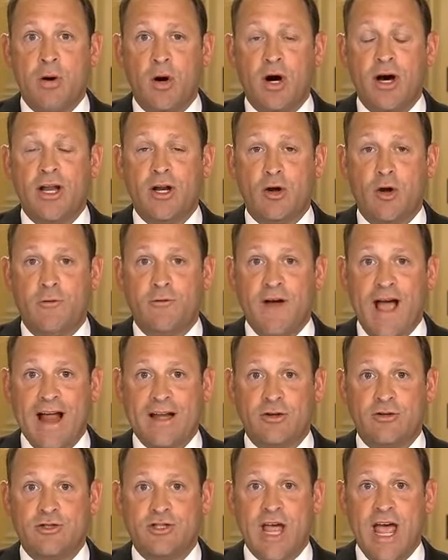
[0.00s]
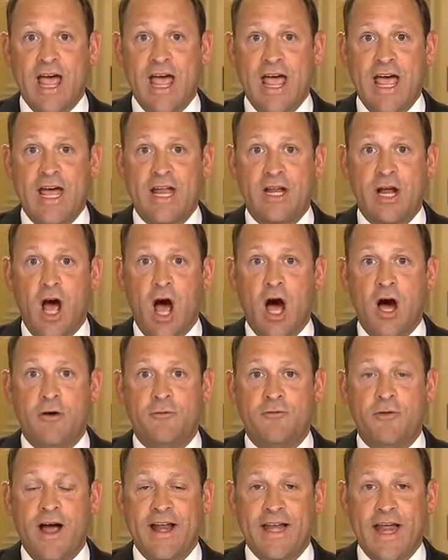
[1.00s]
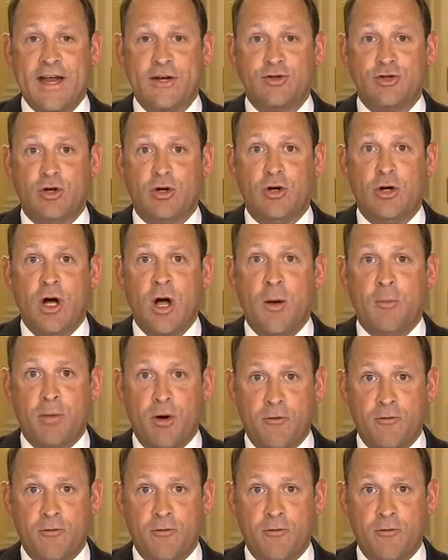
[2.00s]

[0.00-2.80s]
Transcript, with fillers: political factors ahead of financial